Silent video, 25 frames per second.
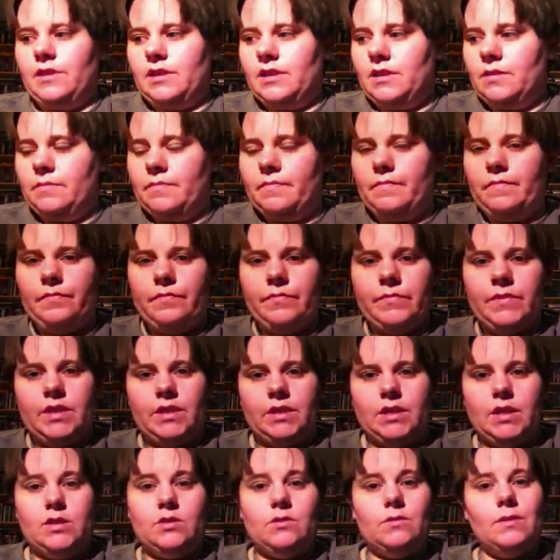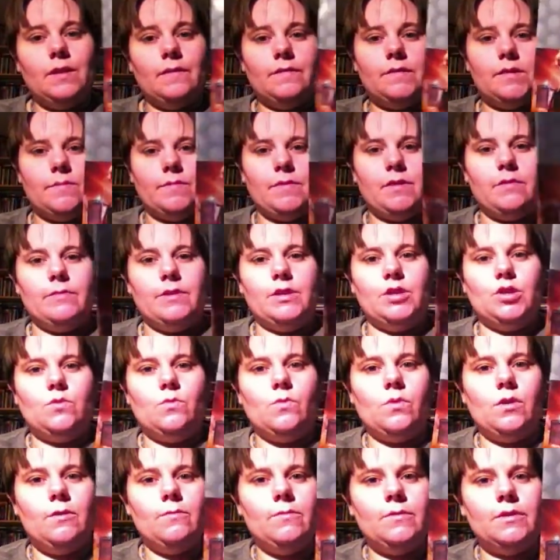for them, because I do have some of the
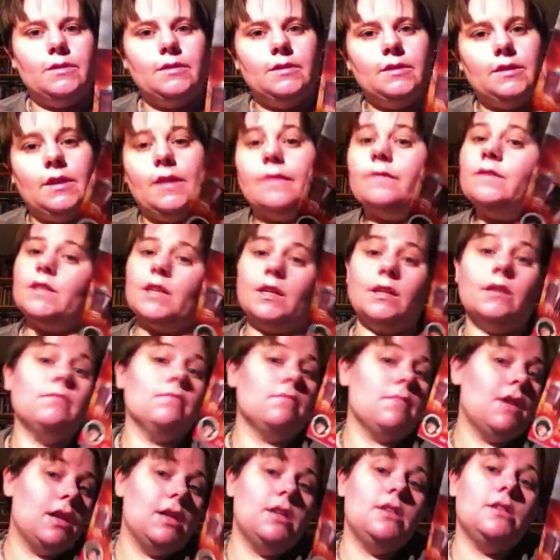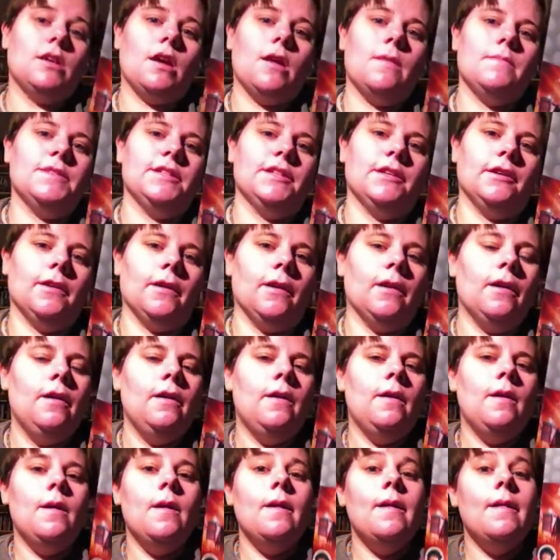Region 1 ones, and I've said it many times here.
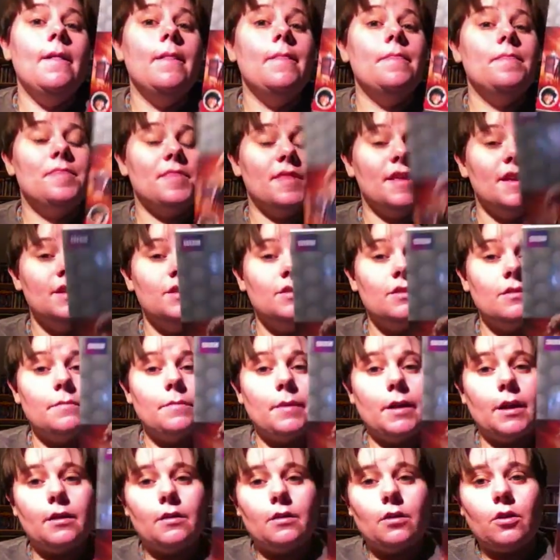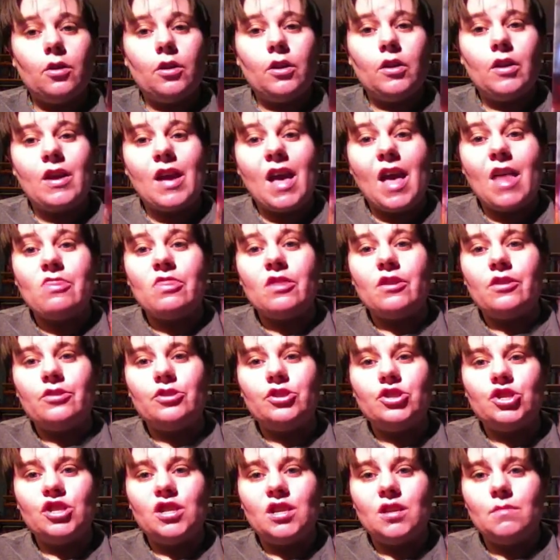These are better looking, and they're
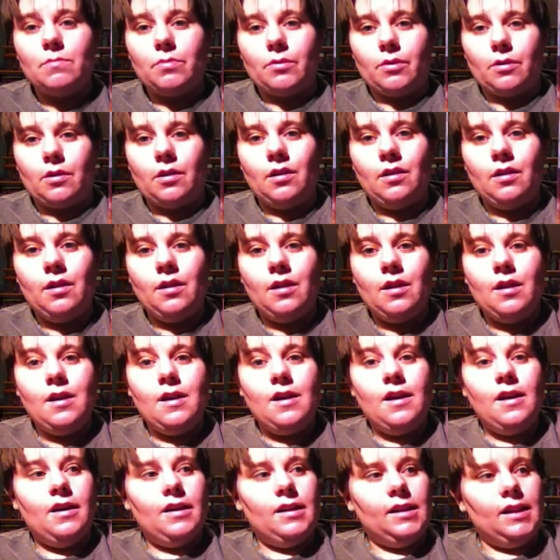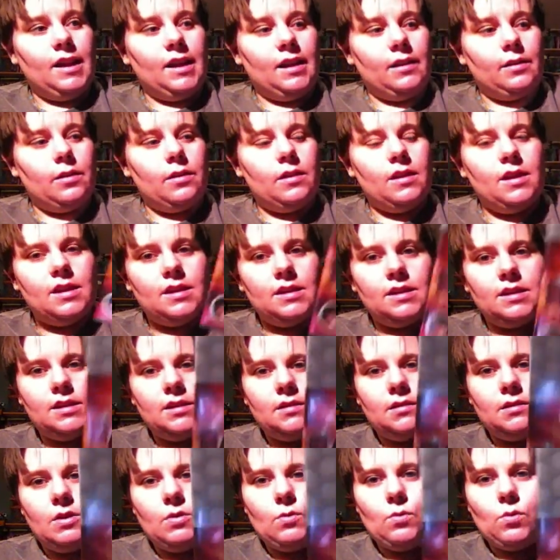cheaper. Like,
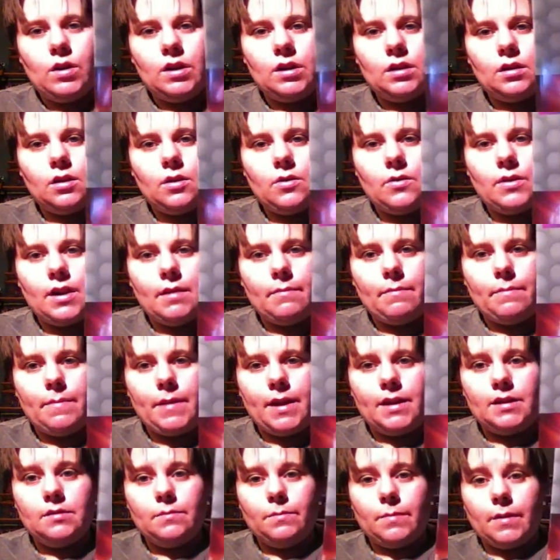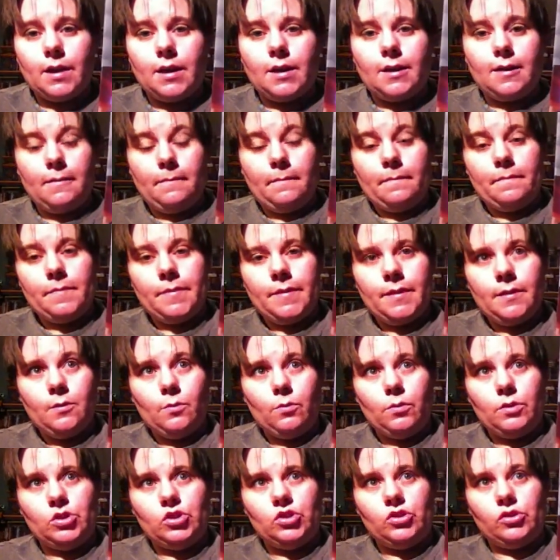this one alone at Best Buy
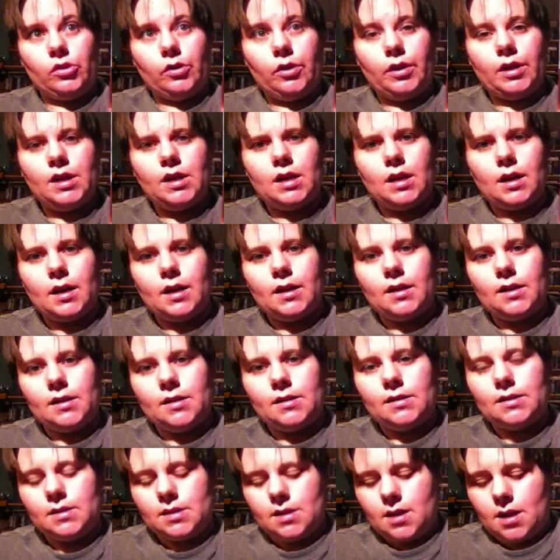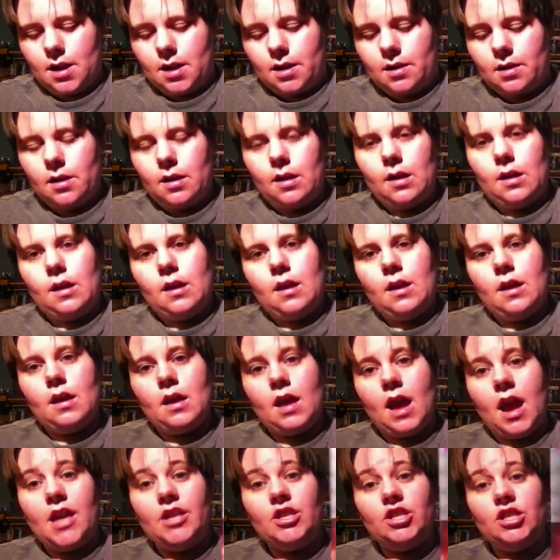was $39.99.
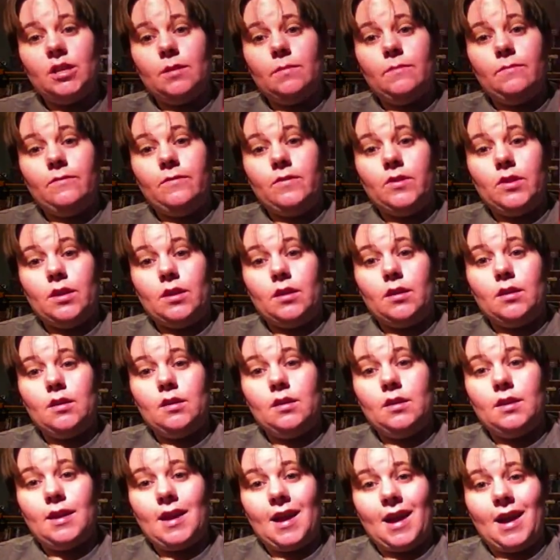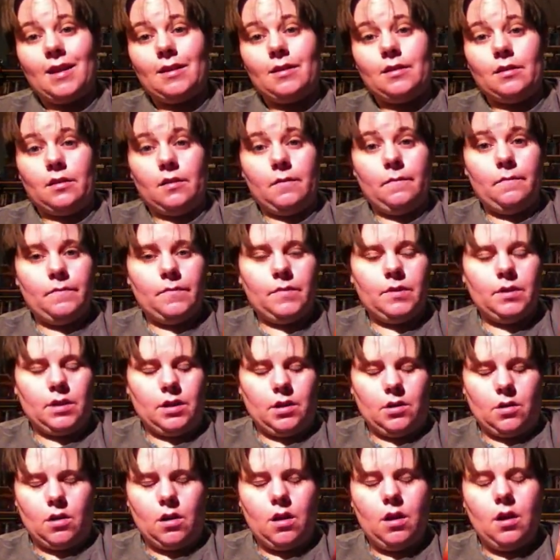HMV Canada,
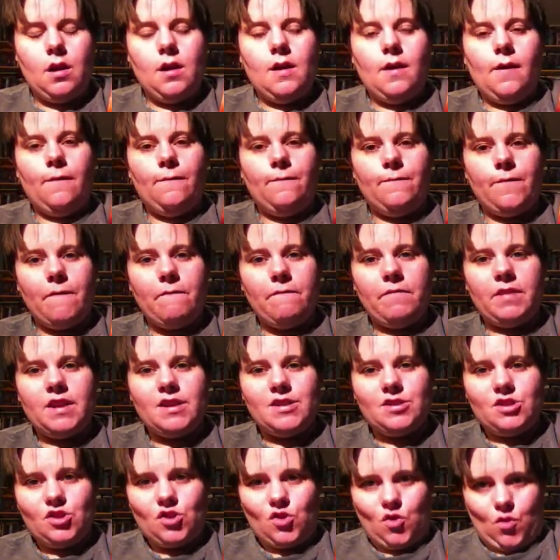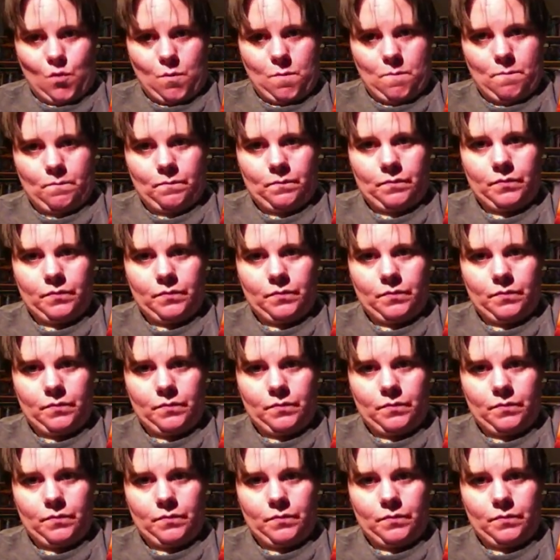here, $52.